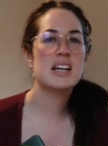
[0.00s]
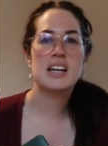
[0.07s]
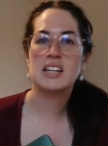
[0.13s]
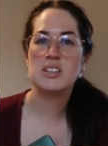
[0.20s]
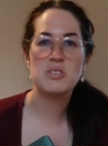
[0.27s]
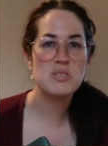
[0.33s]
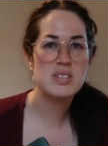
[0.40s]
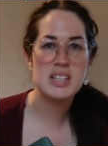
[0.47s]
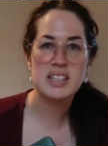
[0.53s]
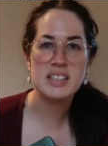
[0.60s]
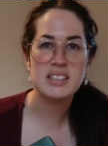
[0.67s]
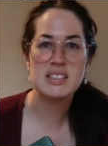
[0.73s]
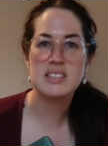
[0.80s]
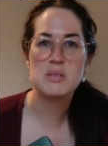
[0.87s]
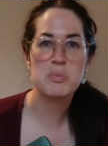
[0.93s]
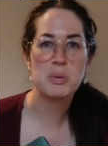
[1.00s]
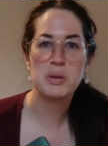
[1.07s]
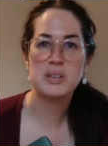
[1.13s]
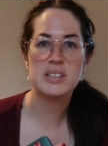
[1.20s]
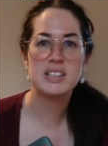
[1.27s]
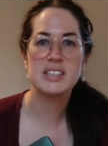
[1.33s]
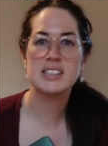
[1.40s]
a New Zealand
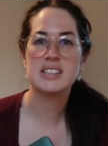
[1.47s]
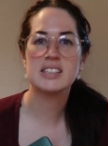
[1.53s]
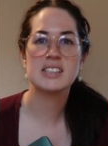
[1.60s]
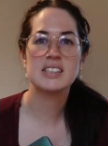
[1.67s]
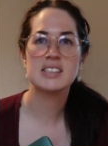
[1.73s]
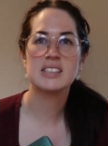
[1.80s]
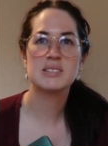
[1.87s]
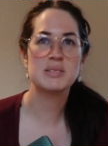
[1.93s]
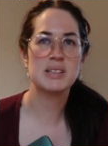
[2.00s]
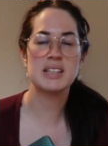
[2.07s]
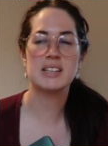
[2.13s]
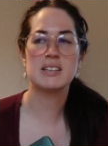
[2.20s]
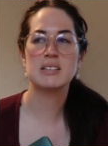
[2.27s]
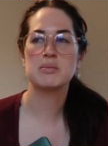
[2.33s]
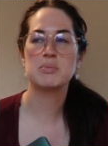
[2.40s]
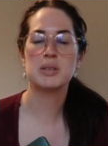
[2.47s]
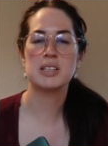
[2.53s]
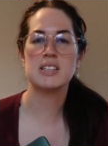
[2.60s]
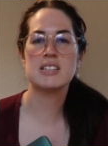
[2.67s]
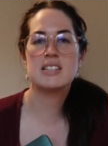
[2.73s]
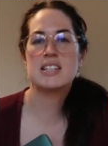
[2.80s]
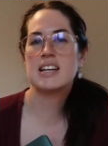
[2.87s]
book week
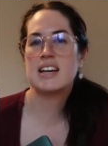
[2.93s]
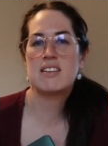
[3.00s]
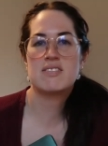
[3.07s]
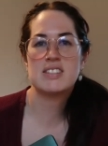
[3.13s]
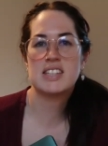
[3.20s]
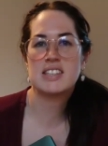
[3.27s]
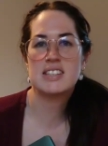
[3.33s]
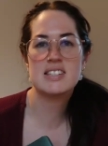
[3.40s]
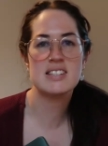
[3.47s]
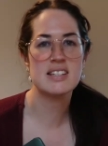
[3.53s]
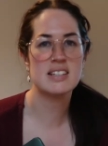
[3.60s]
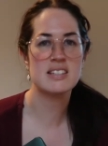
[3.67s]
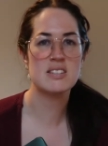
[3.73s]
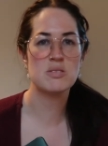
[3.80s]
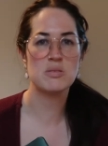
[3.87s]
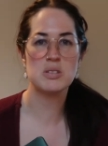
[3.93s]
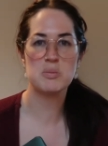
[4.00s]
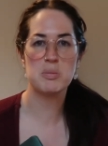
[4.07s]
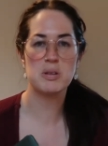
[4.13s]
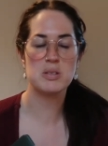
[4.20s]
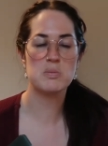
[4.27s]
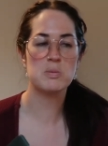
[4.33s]
because I have to get this done as soon as
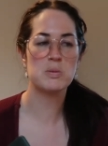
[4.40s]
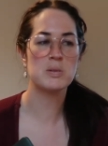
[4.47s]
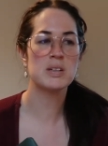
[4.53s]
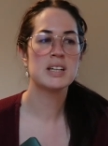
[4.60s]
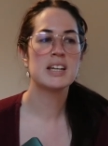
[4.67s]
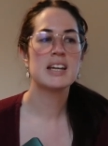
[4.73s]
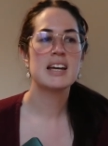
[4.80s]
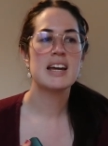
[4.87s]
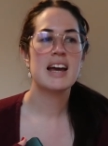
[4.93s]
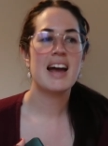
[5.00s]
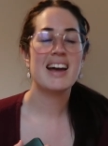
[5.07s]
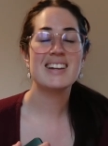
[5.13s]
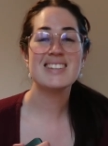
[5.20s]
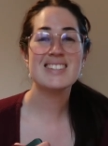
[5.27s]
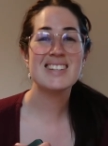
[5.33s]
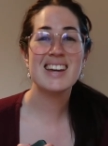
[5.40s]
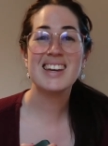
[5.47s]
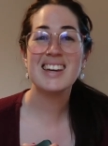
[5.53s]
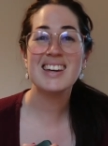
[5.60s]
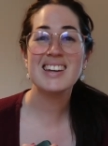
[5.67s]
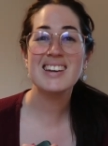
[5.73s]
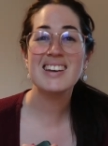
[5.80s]
possible. And it's
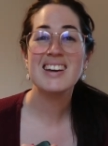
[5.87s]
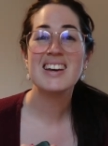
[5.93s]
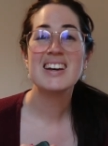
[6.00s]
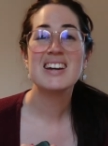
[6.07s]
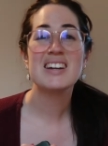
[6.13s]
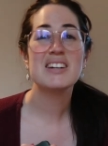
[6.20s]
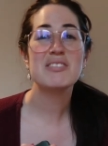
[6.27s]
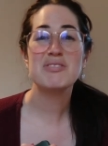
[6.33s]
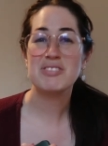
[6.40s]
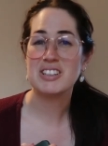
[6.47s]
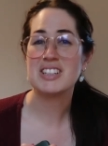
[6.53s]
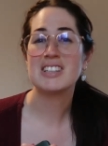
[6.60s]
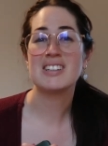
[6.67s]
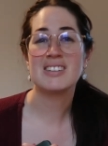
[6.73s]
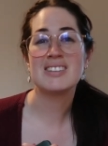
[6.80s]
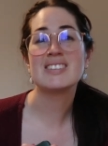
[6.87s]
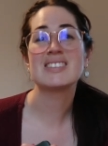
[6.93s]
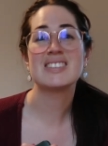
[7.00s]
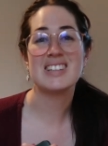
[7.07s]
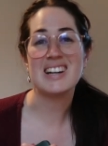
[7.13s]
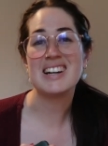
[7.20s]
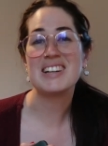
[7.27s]
taking a freaking
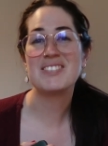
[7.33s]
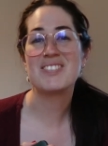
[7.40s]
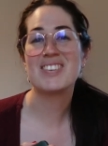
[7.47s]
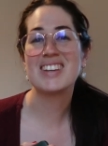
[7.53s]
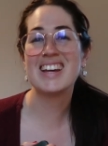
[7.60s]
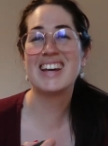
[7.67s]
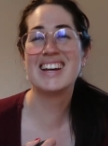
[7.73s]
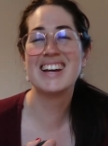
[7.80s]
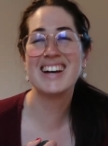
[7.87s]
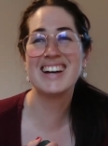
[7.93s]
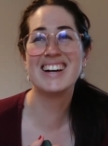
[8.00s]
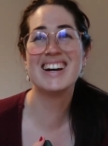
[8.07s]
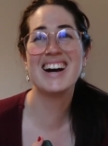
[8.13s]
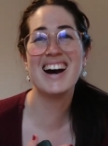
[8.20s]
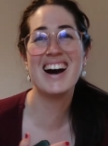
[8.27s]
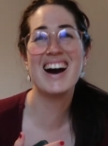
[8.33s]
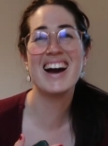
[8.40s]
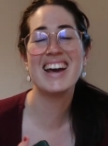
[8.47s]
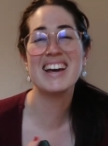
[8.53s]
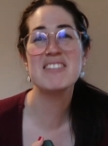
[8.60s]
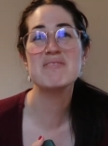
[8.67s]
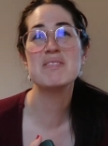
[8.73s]
long time.
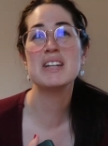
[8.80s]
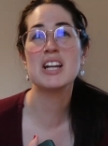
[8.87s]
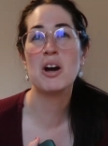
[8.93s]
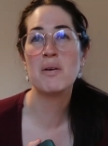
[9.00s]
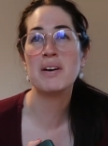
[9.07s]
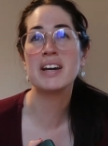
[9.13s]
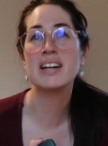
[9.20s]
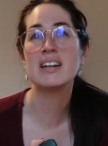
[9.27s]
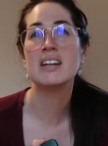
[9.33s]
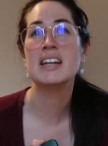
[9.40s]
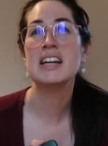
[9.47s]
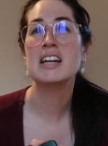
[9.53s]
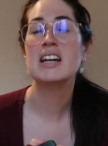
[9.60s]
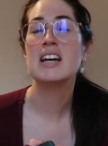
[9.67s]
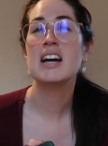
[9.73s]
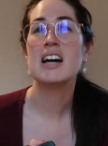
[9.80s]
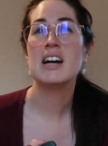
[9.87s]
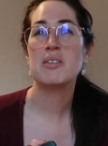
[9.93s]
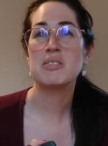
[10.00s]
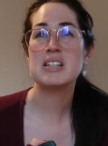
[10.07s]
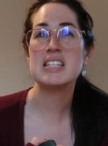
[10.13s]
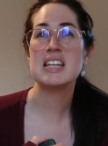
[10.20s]
I have been going,
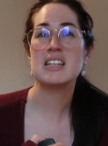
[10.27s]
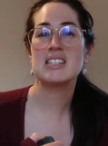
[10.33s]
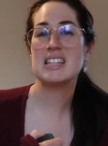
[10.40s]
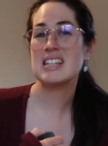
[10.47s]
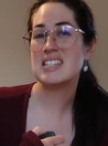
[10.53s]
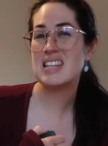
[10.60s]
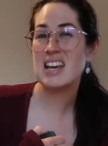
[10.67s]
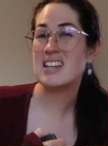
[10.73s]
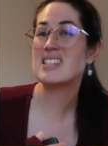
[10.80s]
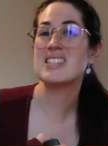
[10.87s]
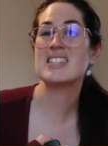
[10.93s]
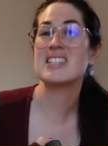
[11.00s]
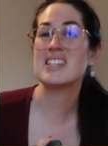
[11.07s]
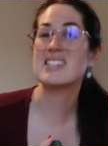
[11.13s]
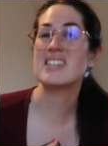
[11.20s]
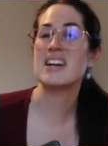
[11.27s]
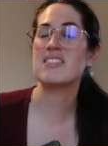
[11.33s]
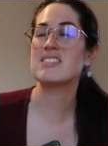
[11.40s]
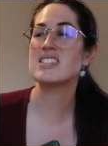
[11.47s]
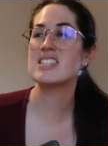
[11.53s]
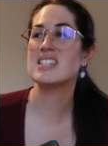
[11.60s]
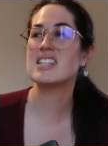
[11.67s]
I want to say, did I say I did 6
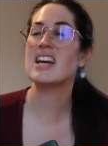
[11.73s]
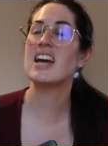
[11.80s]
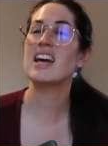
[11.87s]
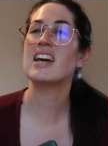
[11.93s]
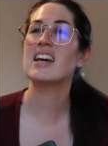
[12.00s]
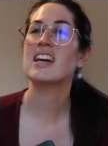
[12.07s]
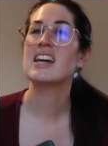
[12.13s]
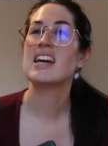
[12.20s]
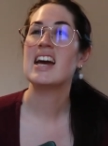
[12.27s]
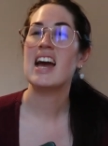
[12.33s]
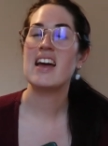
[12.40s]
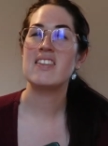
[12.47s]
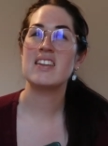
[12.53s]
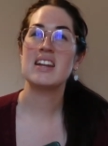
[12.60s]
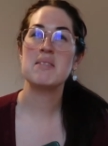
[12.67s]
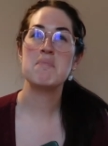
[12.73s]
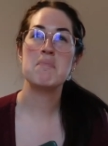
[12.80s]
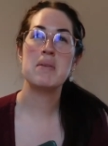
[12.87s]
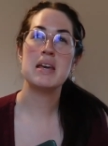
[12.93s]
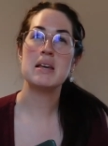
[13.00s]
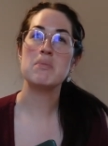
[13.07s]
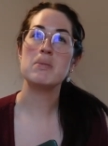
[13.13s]
hours today? And then I
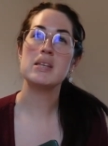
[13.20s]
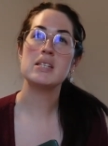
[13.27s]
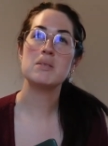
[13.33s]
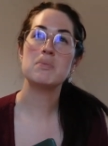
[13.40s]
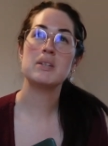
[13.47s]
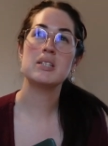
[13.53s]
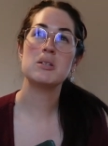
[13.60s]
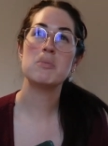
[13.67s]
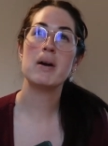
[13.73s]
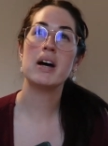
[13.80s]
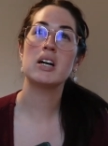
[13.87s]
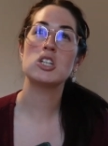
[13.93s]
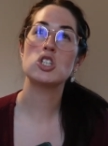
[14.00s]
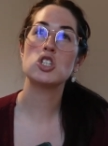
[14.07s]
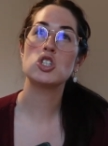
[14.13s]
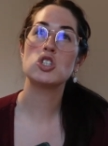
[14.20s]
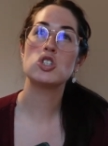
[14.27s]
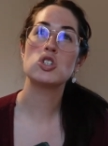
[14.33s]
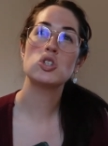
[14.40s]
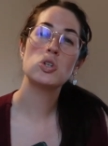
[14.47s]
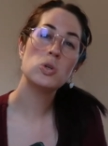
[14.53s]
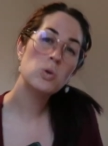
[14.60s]
maybe spent about
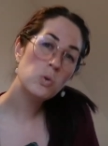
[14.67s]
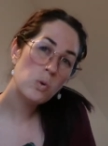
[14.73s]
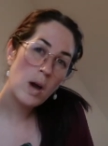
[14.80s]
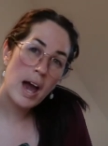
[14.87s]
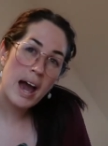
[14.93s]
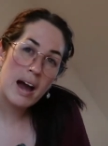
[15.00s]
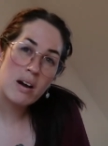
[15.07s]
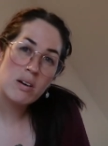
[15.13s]
4